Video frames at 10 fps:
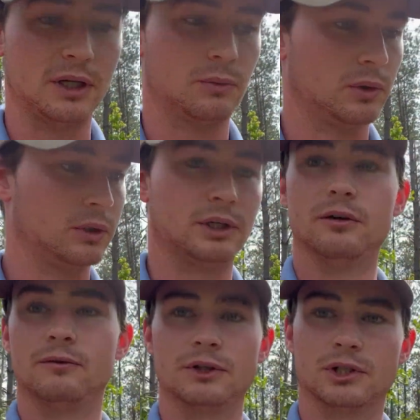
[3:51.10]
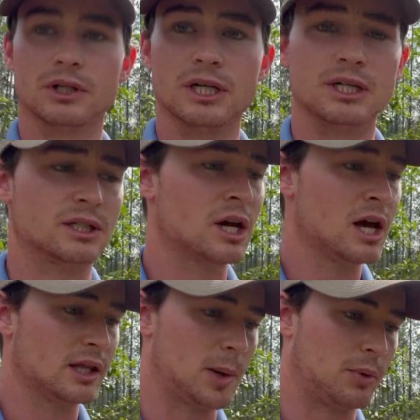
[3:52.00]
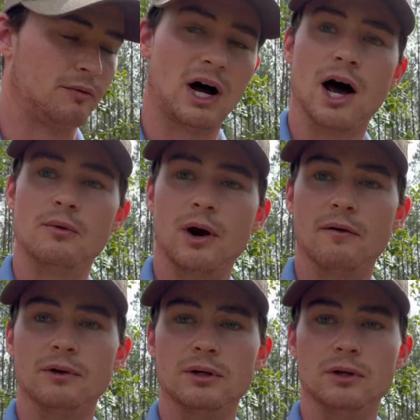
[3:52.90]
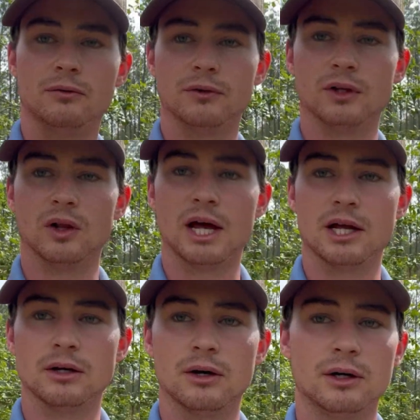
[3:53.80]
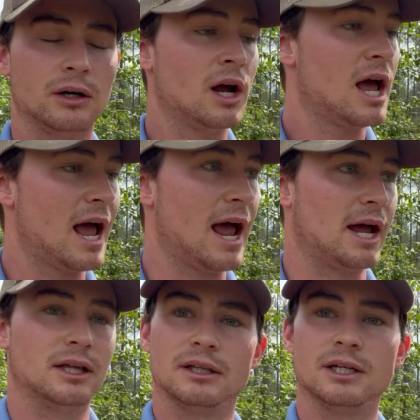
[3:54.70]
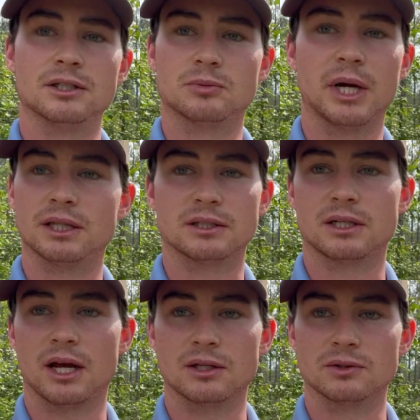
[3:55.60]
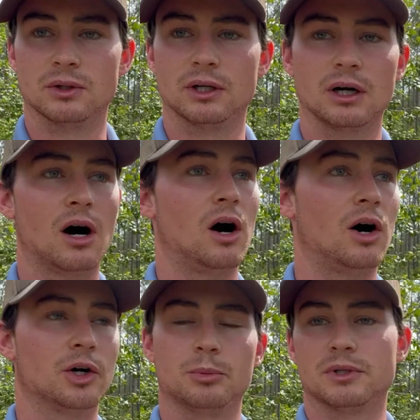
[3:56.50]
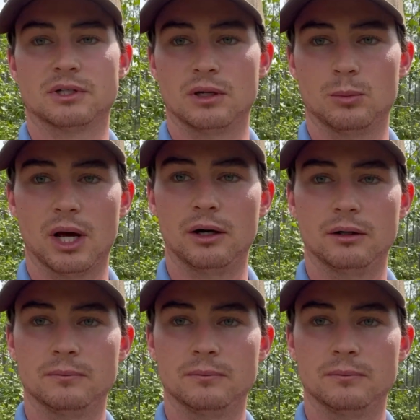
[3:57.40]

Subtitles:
really good for trees. They provide revenue for the landowner, and they just make the stands look 100% better.